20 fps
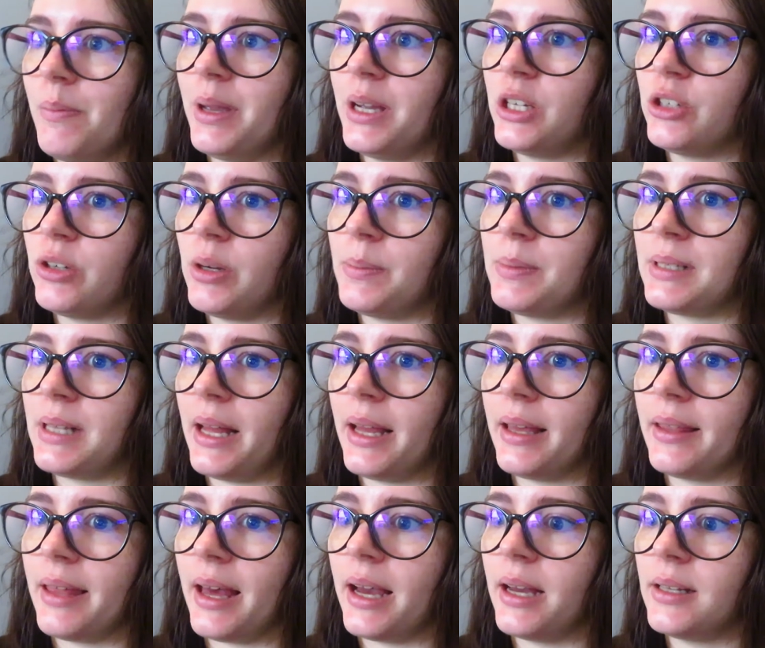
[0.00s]
big trips
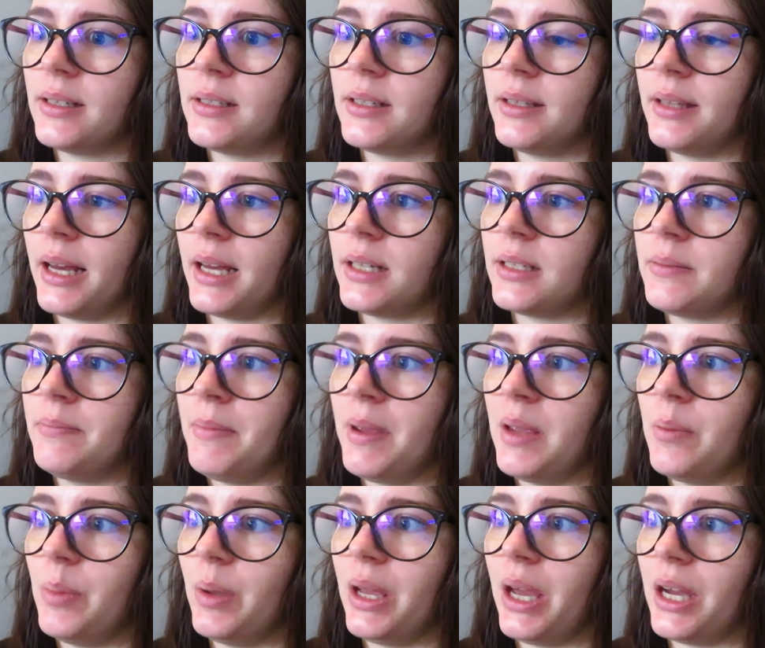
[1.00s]
like that, that
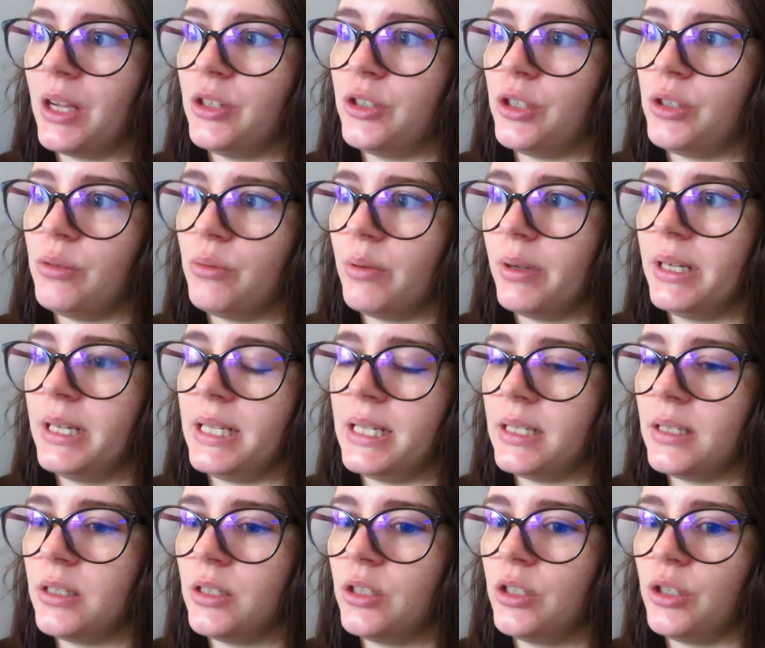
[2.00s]
maybe I do
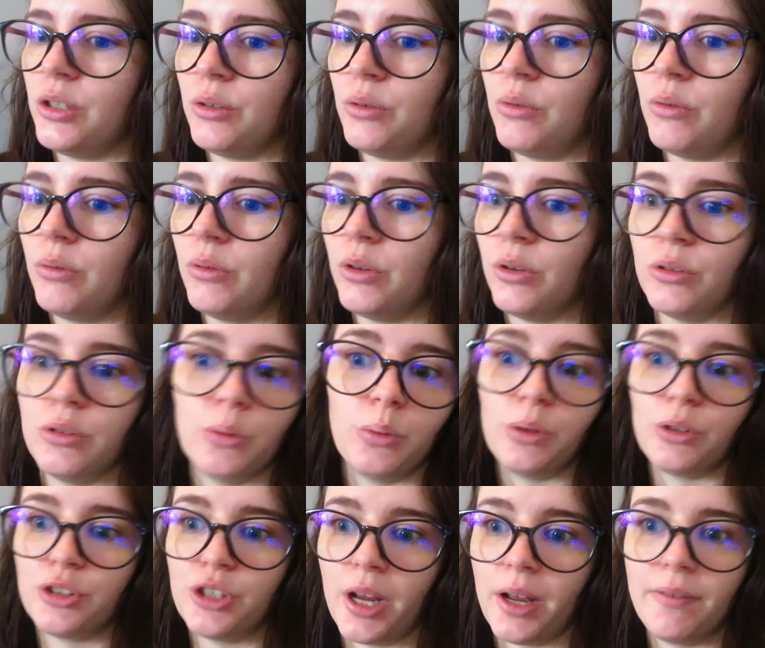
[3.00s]
need to use a
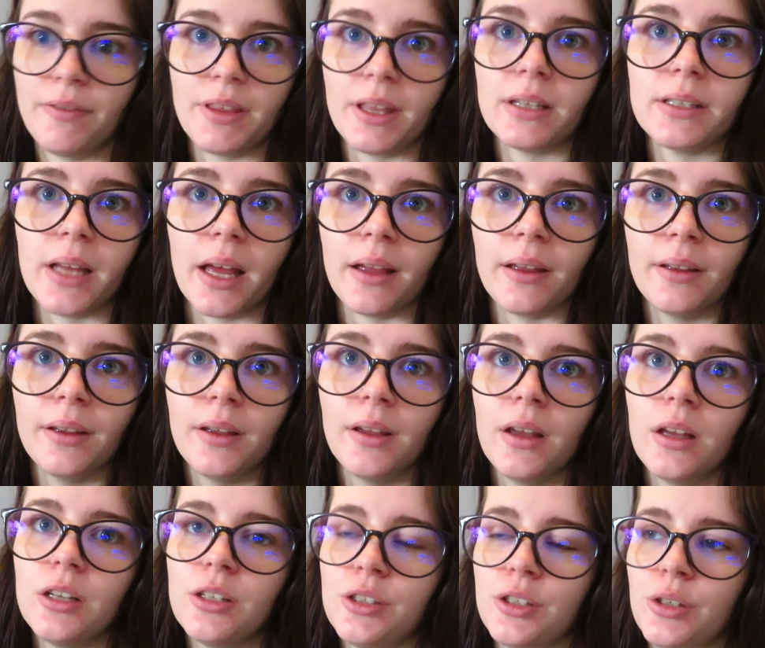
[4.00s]
wheelchair for that day.
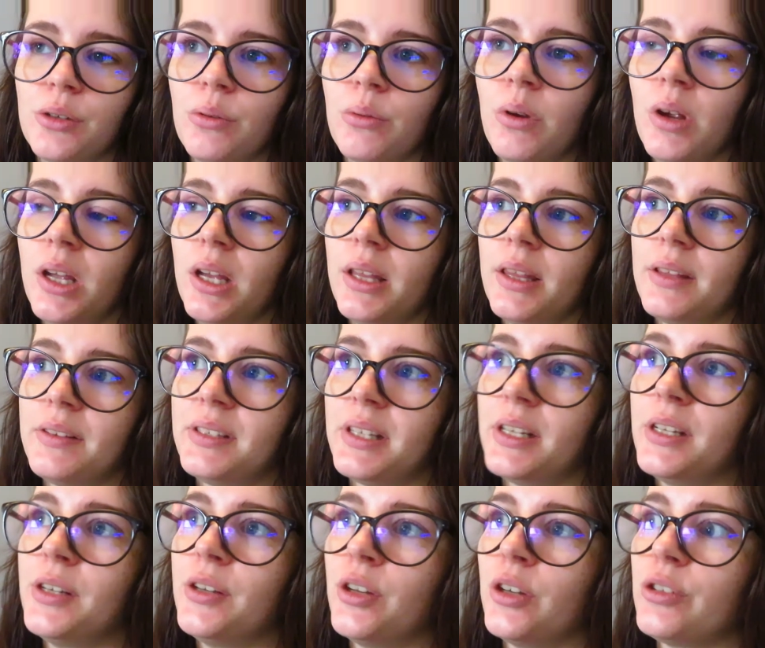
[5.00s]
They
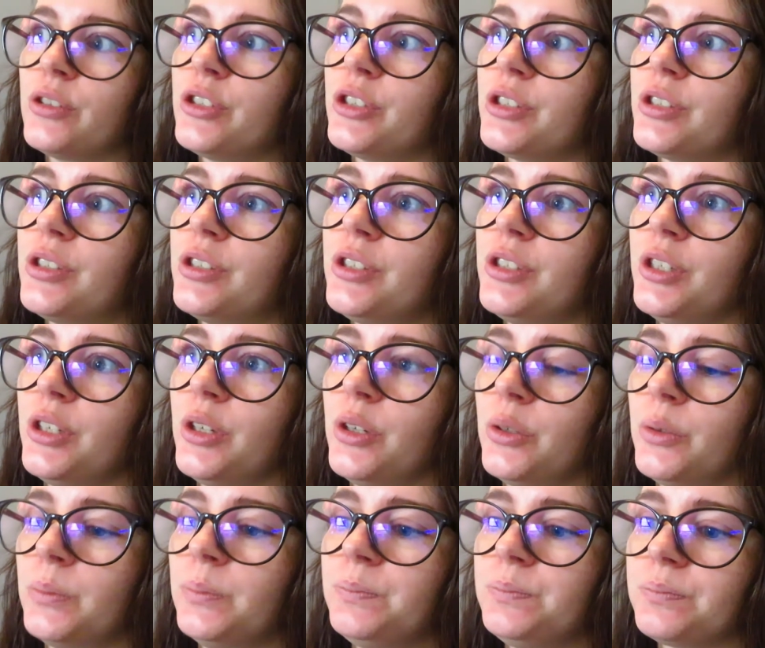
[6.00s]
said not just
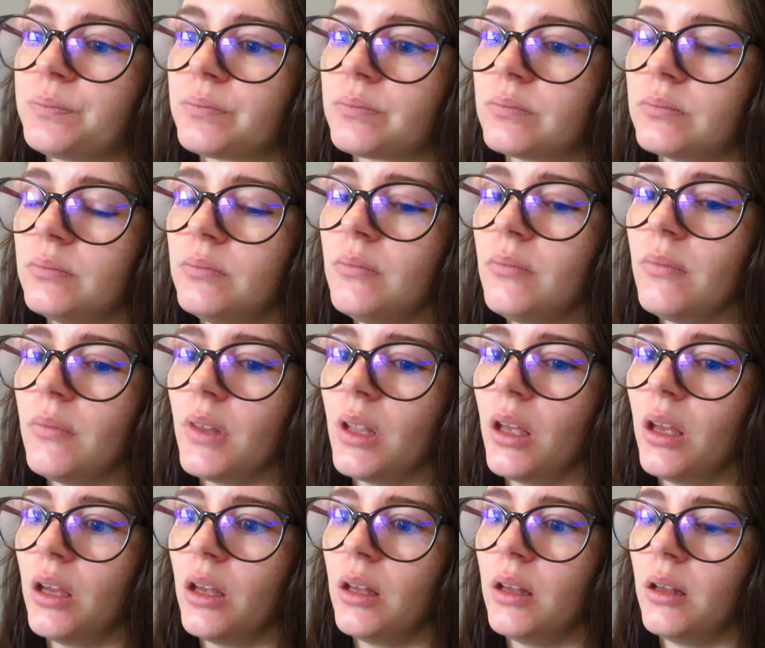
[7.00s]
to
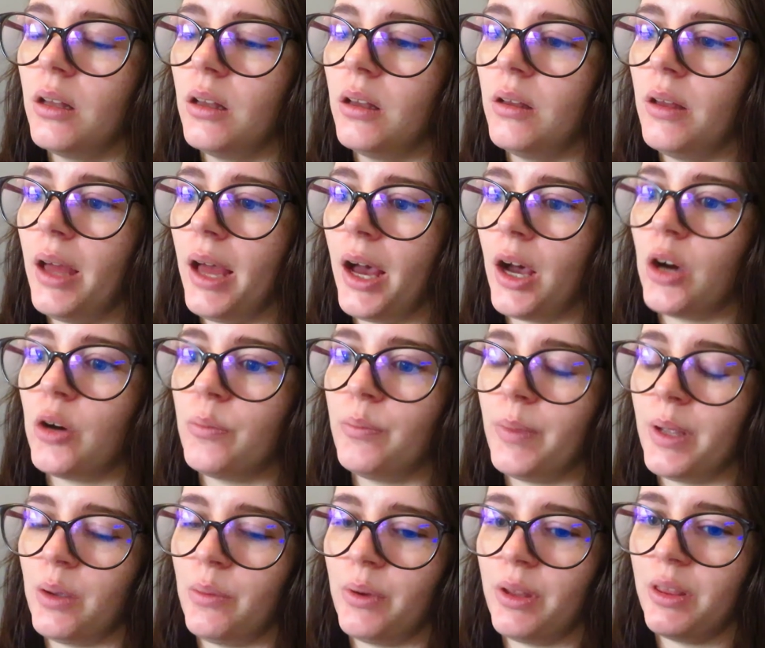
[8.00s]
help
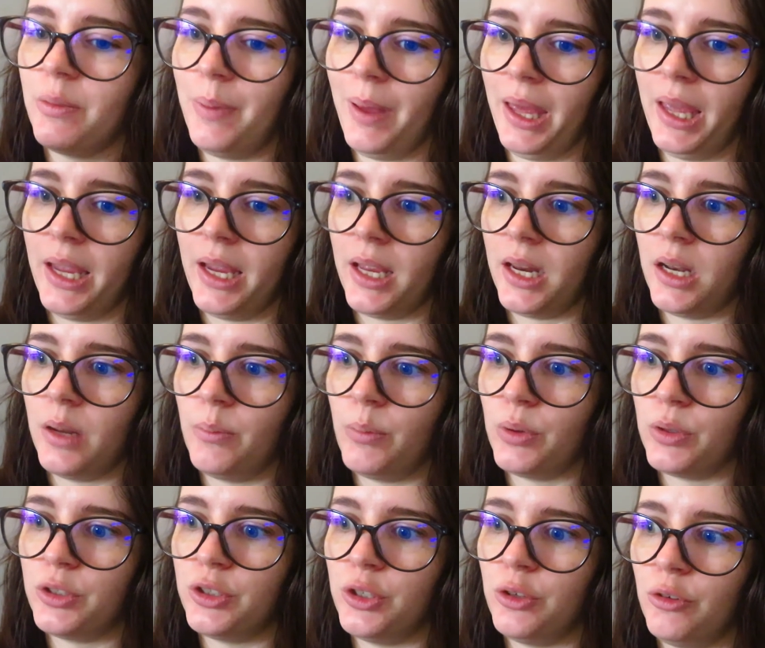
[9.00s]
me with pain,
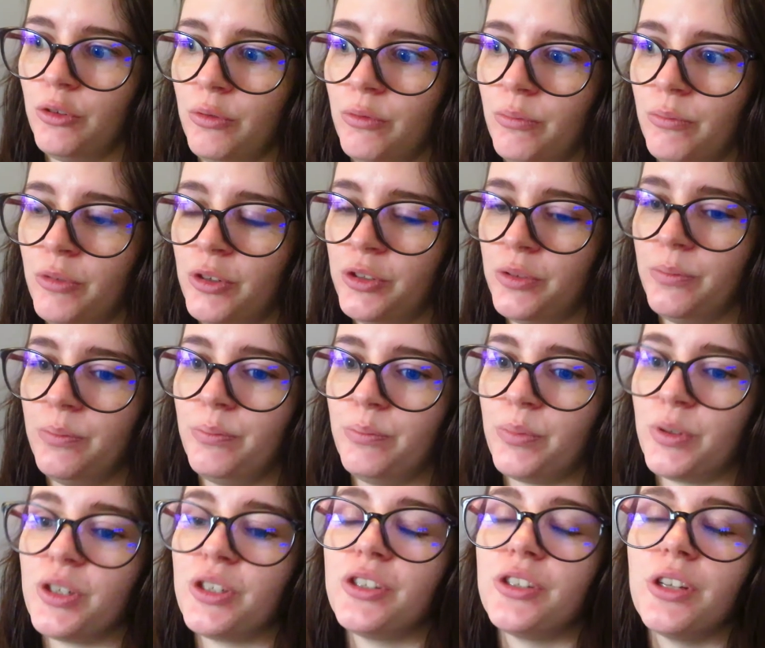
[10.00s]
but to
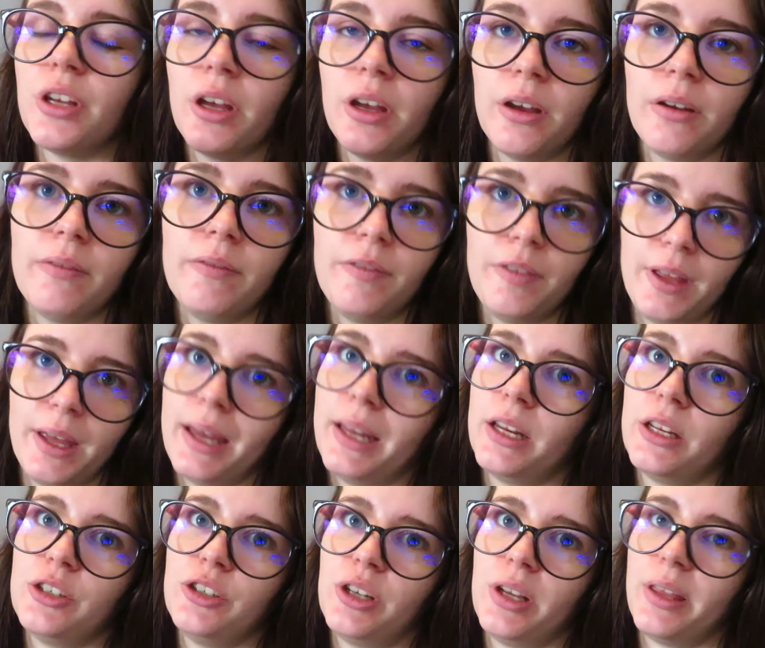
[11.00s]
preserve the
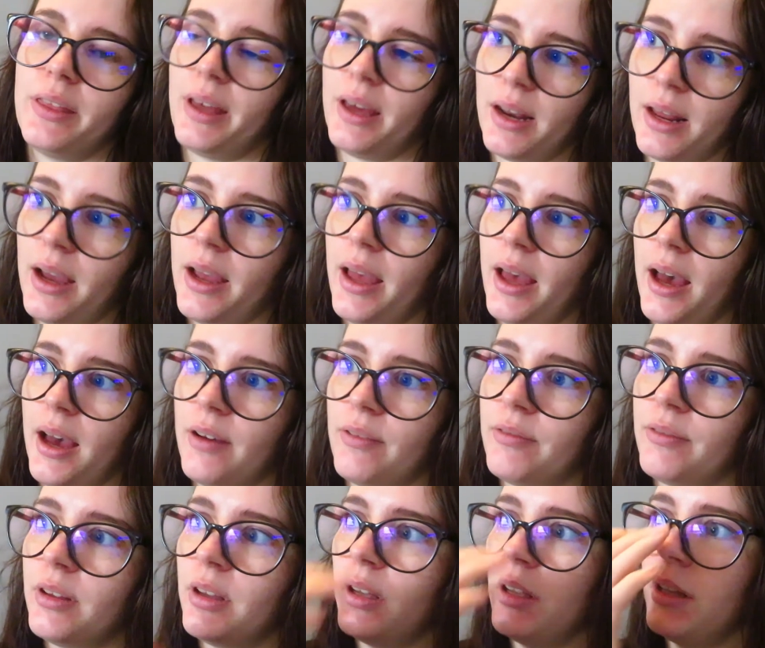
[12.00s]
energy that I have,
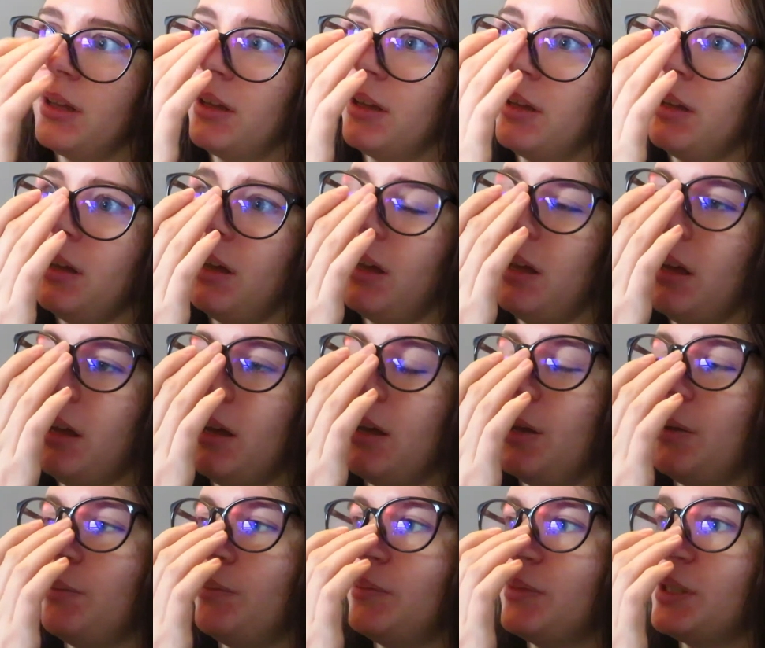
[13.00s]

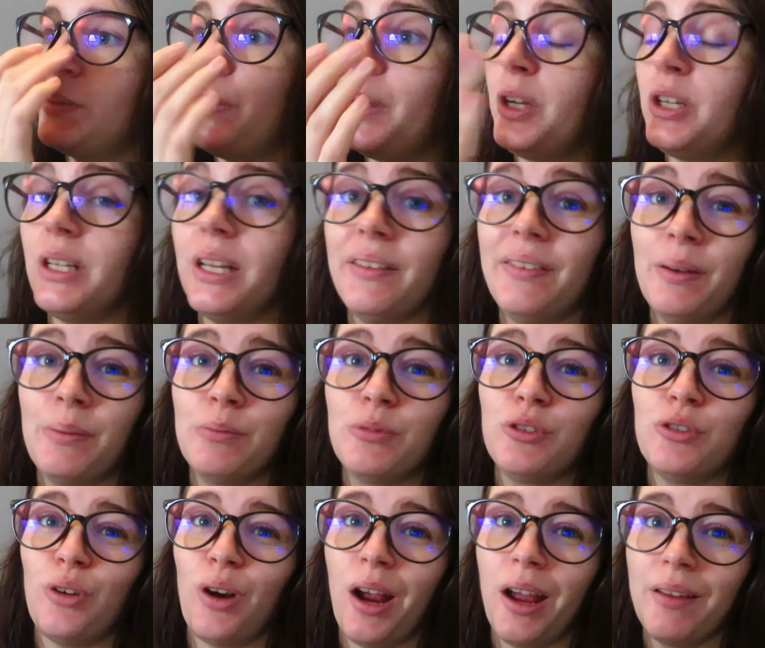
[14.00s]
especially if I'm
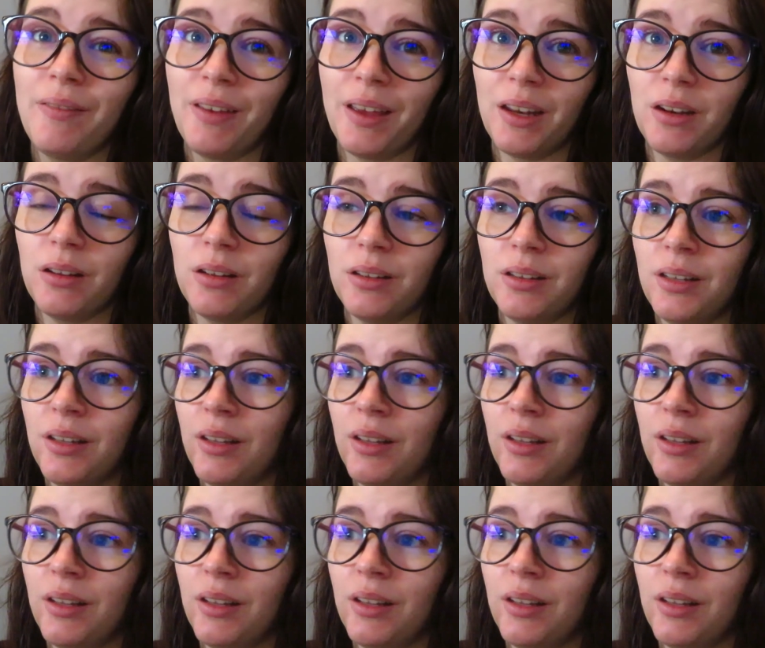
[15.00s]
driving,